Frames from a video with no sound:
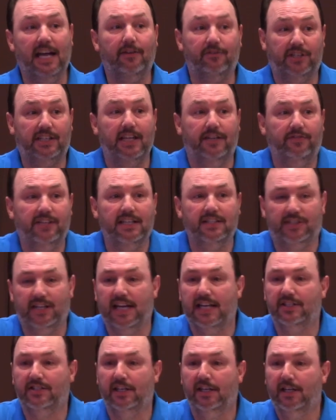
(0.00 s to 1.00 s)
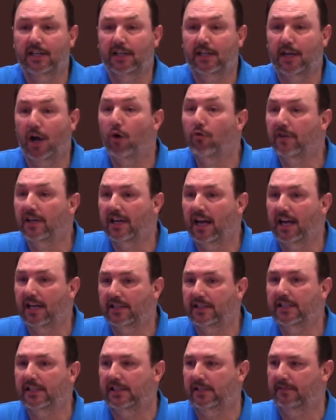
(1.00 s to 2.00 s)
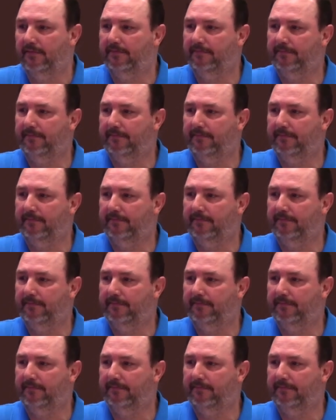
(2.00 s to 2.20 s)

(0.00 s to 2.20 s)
death certificate says COVID 19.